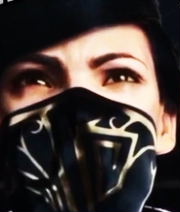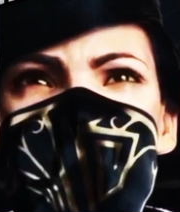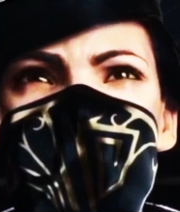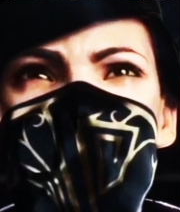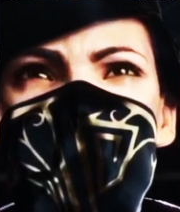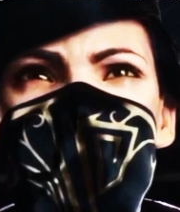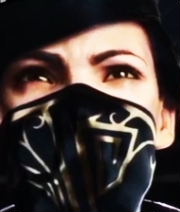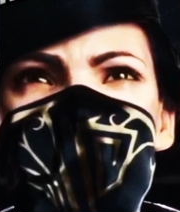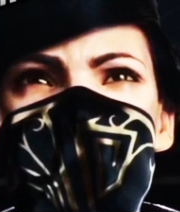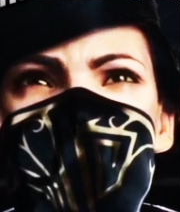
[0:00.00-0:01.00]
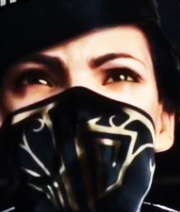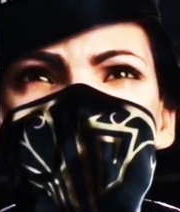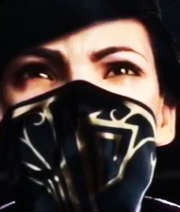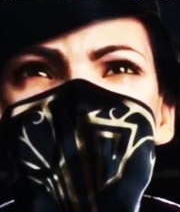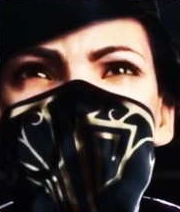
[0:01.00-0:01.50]
all leads
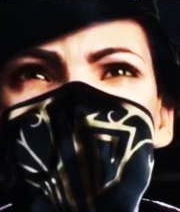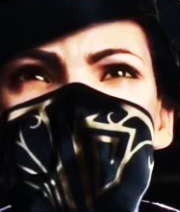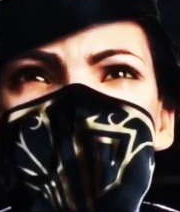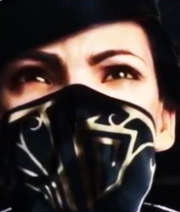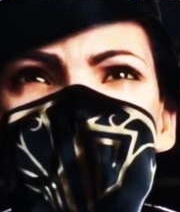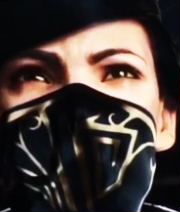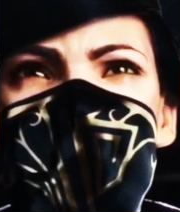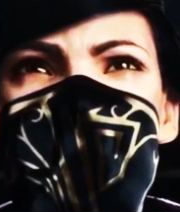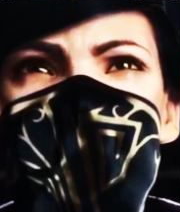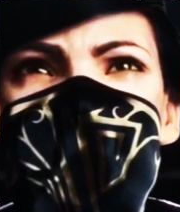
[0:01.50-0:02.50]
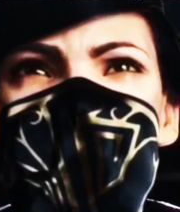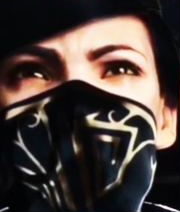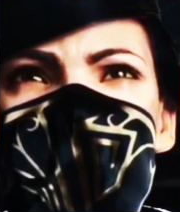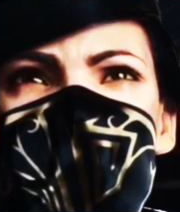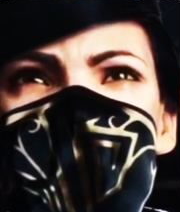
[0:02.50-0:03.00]
back to an initial
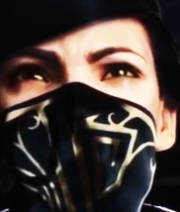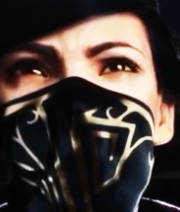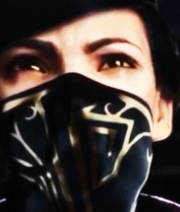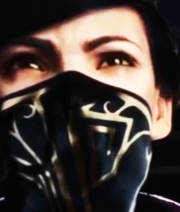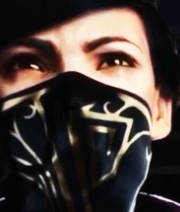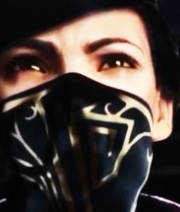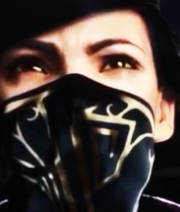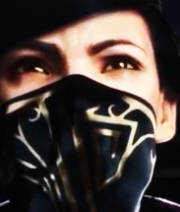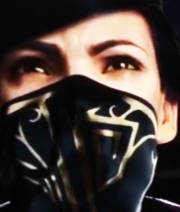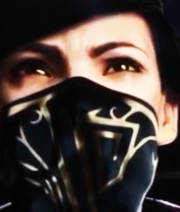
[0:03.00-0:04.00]
in-house